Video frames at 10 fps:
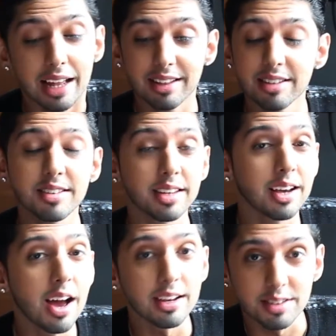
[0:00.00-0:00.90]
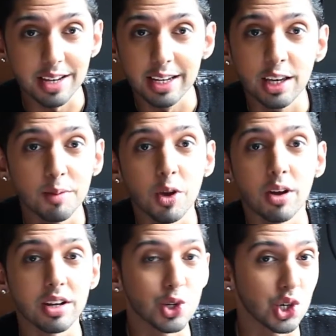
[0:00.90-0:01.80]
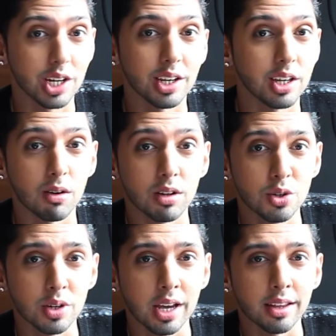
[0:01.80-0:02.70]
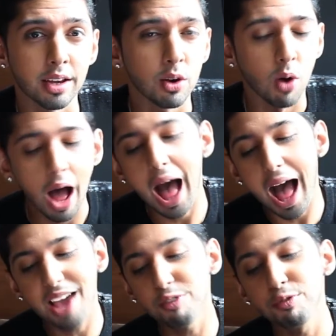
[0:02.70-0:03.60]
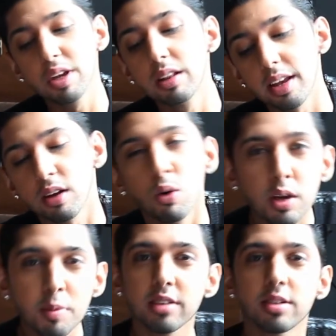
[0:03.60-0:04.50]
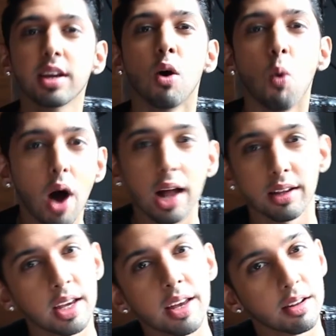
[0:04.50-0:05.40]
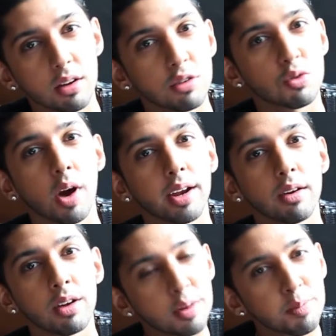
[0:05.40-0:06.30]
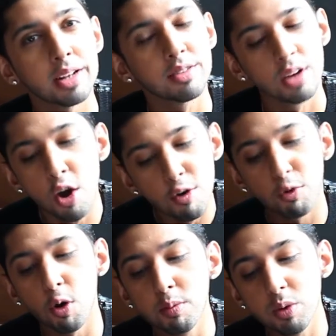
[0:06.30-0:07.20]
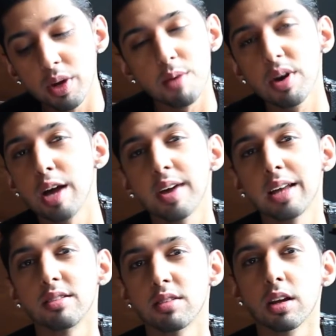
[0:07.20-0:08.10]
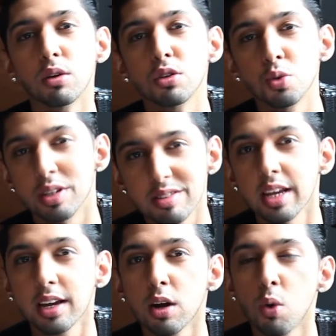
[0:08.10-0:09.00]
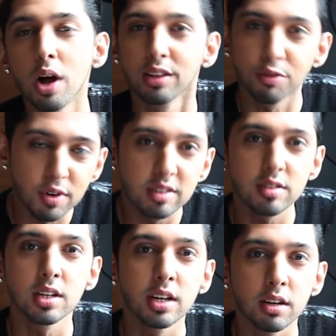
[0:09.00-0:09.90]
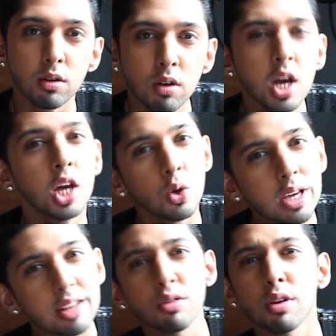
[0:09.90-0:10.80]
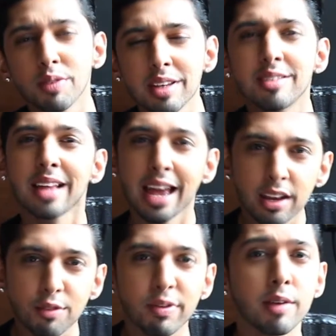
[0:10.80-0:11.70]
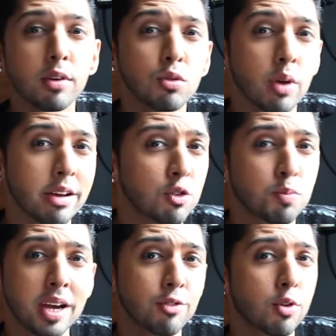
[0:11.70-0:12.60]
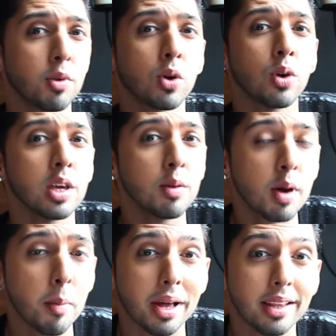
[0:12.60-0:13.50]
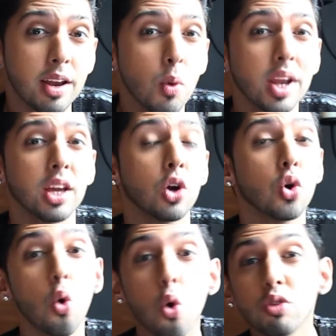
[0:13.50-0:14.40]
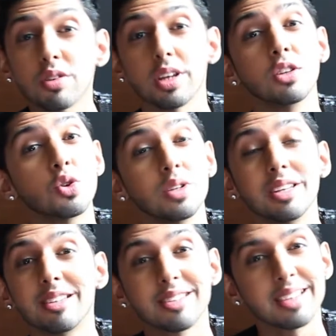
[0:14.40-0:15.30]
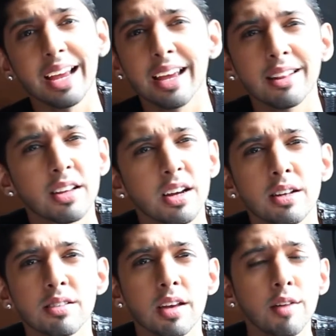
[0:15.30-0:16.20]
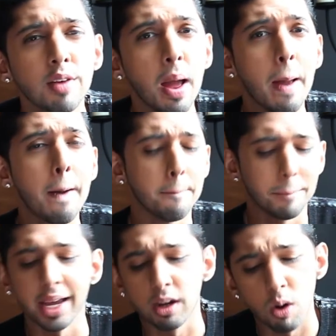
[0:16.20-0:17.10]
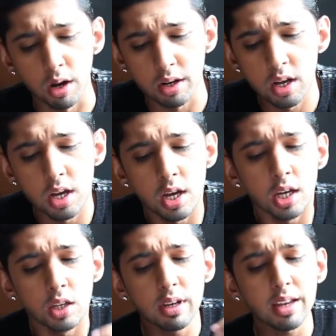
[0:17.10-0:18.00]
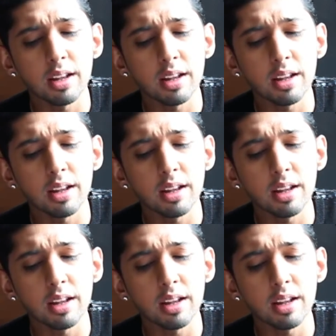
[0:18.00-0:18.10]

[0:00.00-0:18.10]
This cigar is taking me on a journey altogether, you know. I feel that Cohibas take a while to hit their stride, you know. It depends. For me, whenever I've had the Siglo 2, it's taken a while. The first third, you know, you get sort of the standard flavors you expect from a Cohiba, but then when it goes into the second third itself, my God, you get a